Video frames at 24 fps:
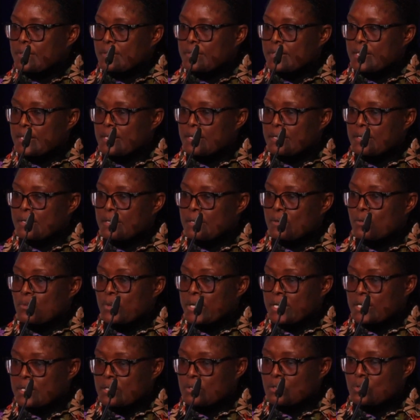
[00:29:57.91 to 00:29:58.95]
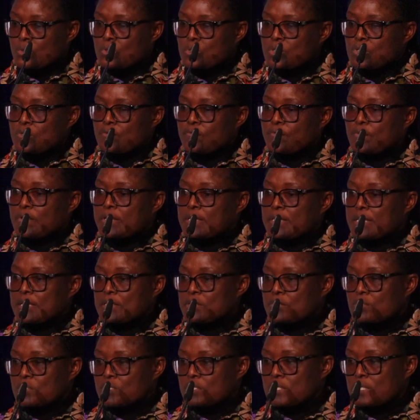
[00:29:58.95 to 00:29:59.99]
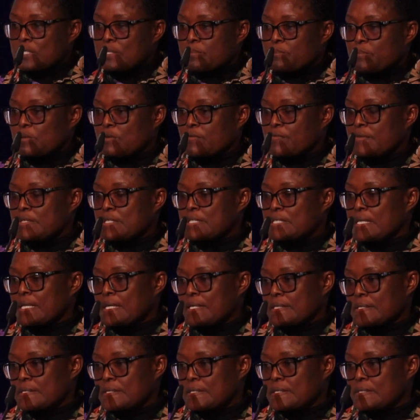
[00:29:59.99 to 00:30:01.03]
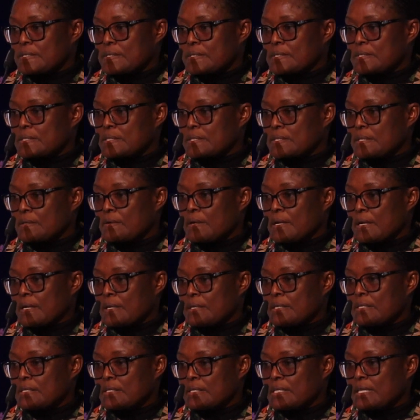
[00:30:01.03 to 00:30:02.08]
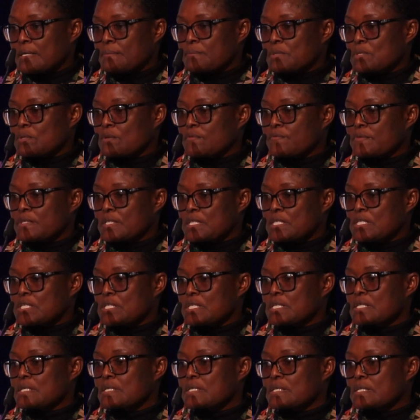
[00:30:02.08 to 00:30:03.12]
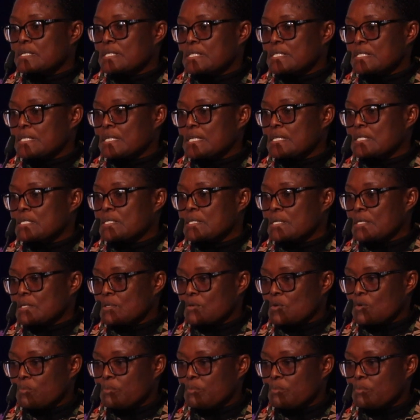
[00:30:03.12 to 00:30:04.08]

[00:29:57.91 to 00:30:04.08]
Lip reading: the workload for an associate professor in terms of teaching, research, and